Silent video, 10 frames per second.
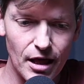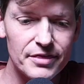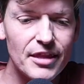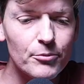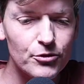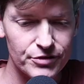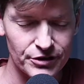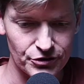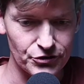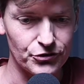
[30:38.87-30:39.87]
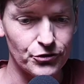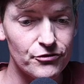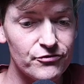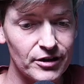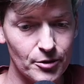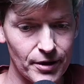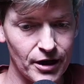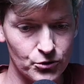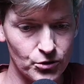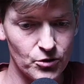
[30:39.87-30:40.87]
a number of things that just sort of fell
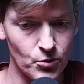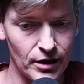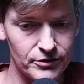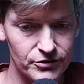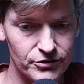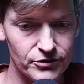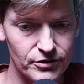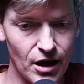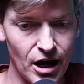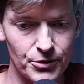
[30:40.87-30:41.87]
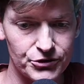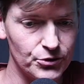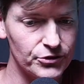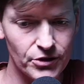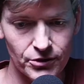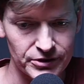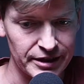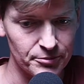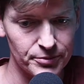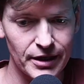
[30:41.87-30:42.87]
apart all at once. I was at All Souls
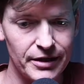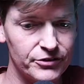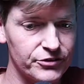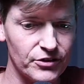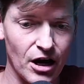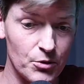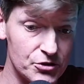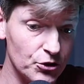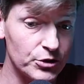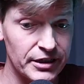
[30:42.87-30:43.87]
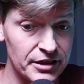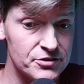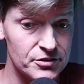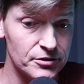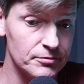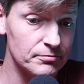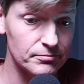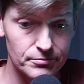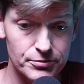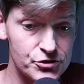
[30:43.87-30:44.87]
Langham Place. I was looking into
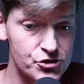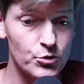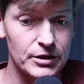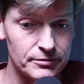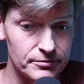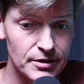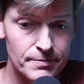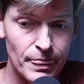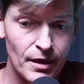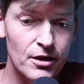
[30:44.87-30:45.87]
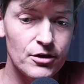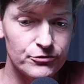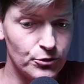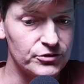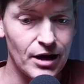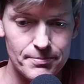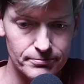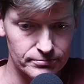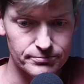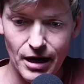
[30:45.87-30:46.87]
pursuing full
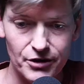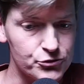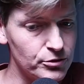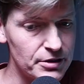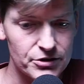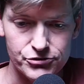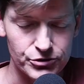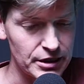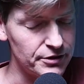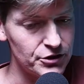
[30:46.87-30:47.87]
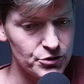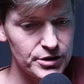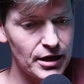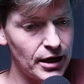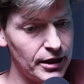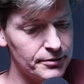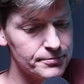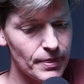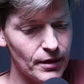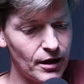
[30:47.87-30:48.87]
time pastoral ministry in the UK
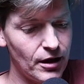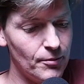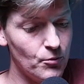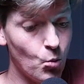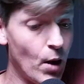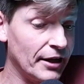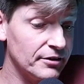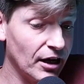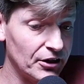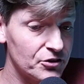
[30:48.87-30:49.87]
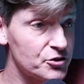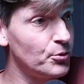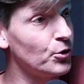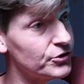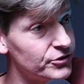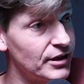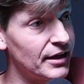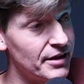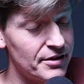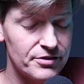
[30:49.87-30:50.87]
um, when I got deported.
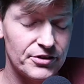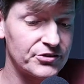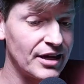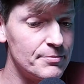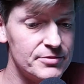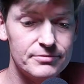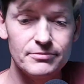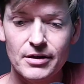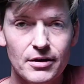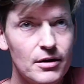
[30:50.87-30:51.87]
And then the same